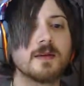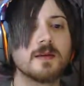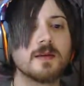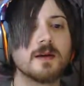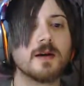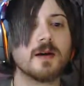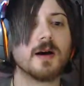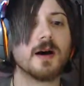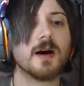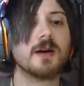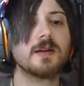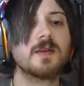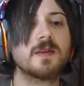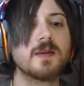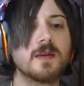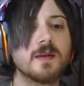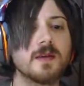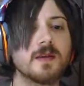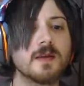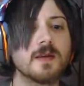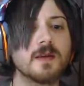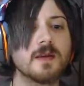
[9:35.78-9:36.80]
Alright.
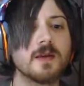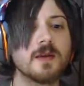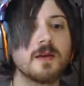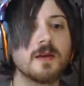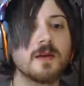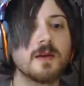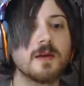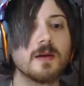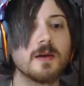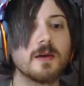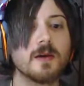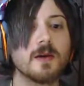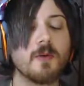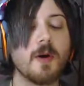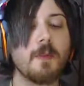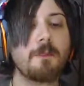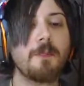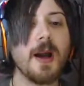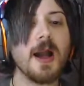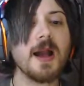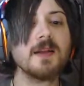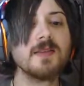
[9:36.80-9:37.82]
We're
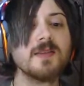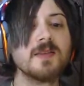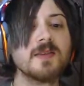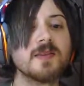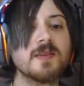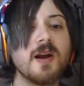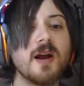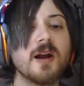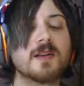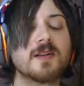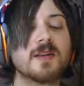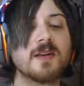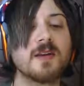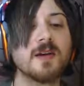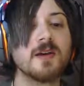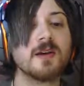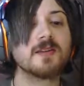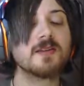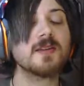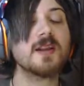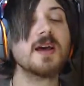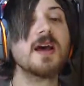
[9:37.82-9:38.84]
back at the start.
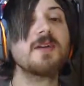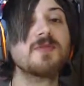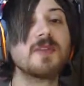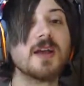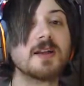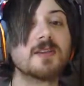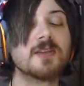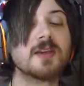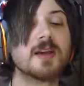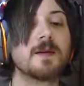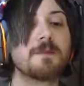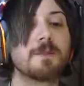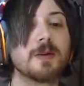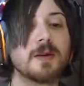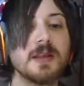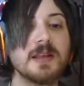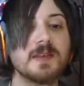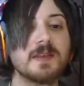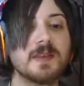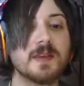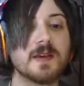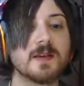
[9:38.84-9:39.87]
Did I have to actually
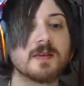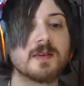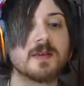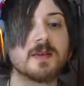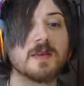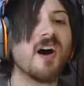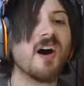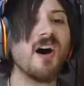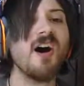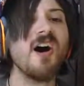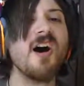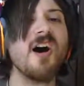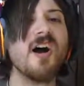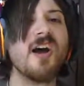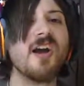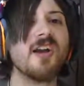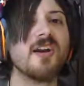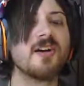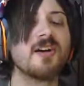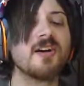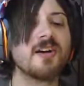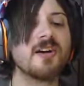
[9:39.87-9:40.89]
complete this?
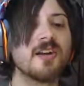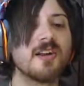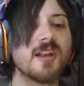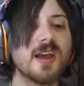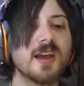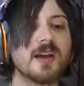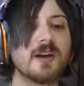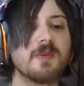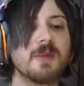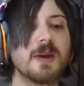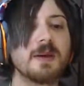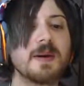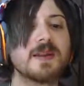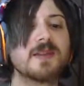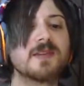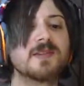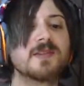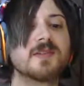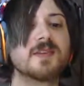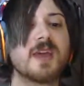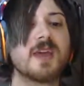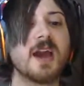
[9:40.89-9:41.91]
Hi! Like, we meant to
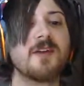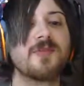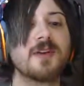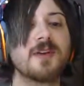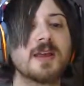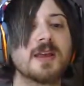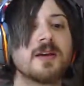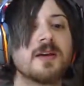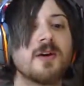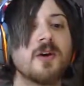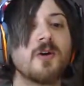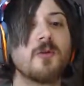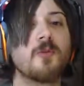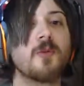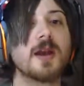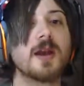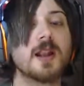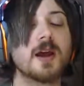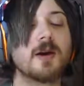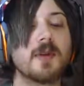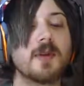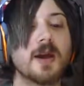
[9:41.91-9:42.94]
just carefully
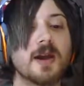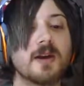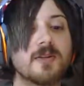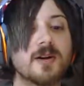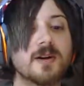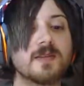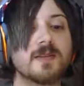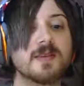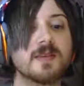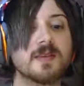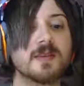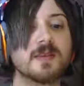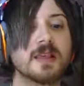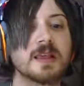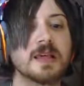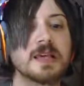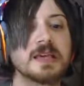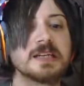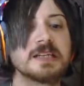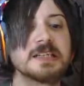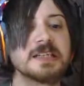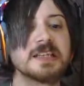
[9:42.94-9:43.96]
wiggle our way across this.
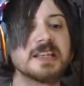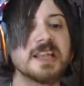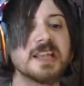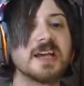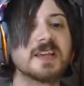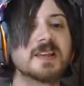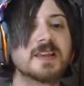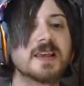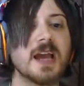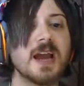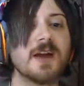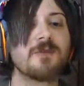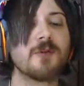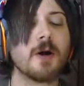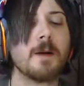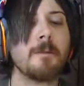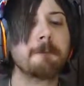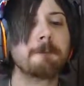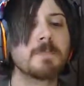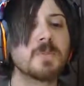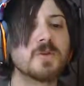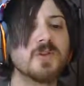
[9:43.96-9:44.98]
Nice and
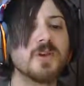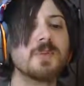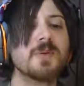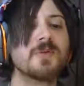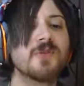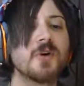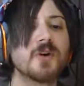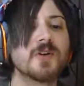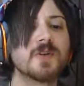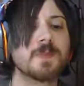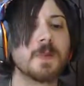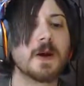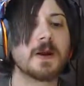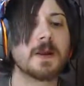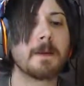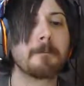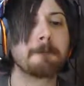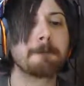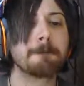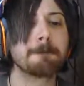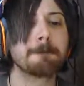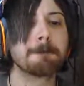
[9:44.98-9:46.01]
careful. Super focus mode.
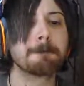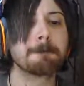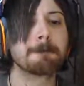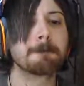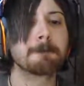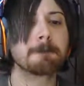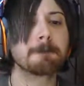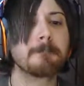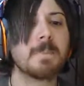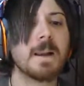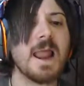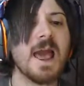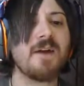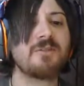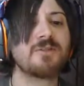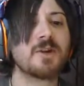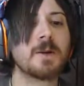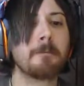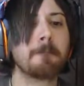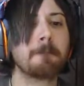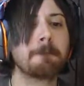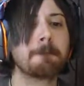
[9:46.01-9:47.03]
Left.